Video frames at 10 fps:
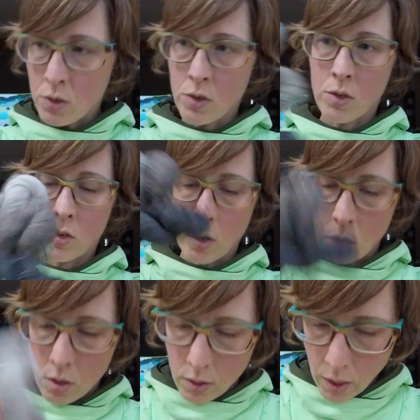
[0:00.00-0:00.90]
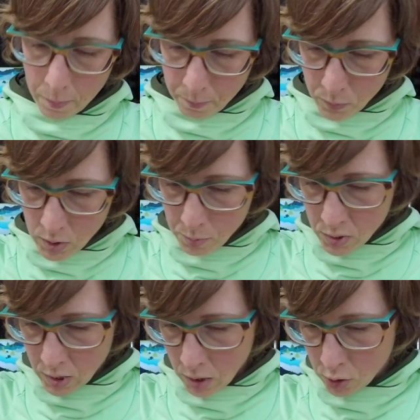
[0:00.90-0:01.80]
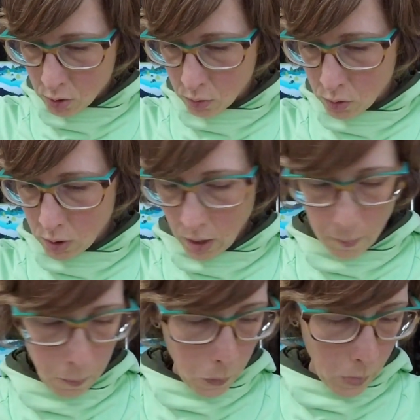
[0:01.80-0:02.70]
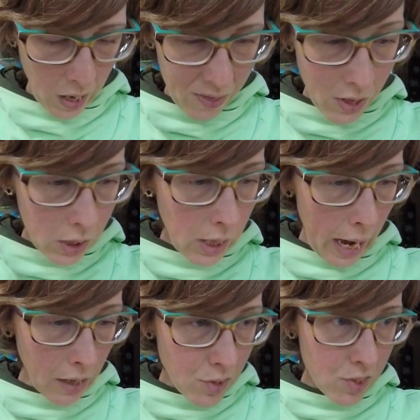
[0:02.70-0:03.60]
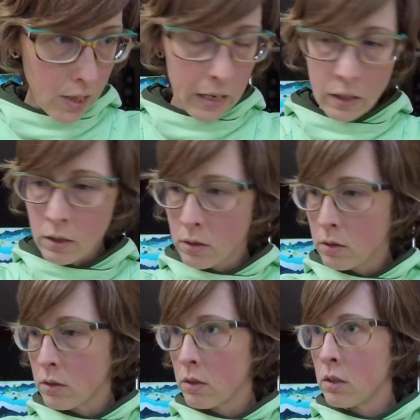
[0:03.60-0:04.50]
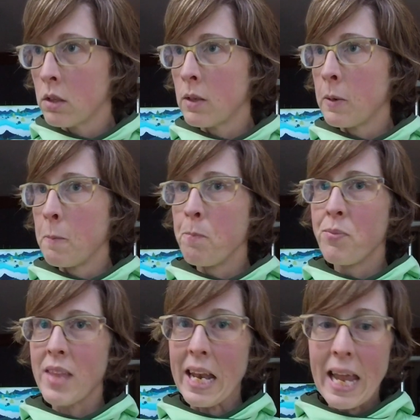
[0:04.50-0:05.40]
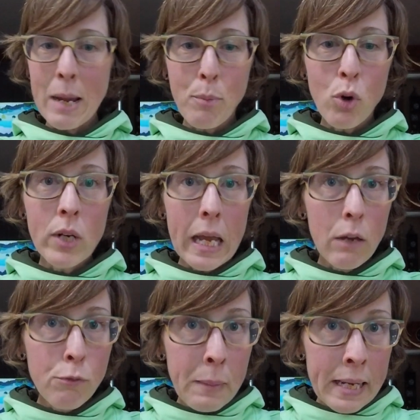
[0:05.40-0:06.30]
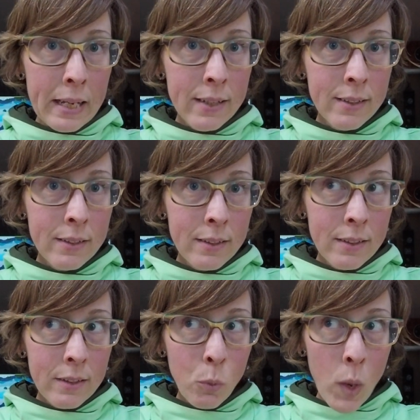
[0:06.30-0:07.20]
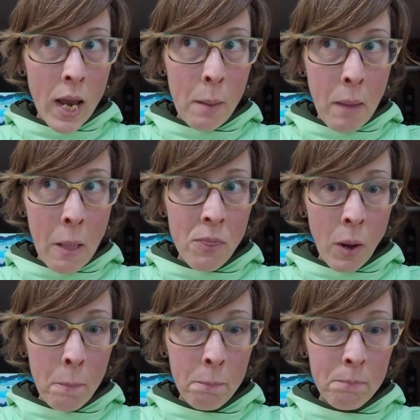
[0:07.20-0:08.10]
is, yeah, deep stash. I told you that. And the last thing that April gave me when I met them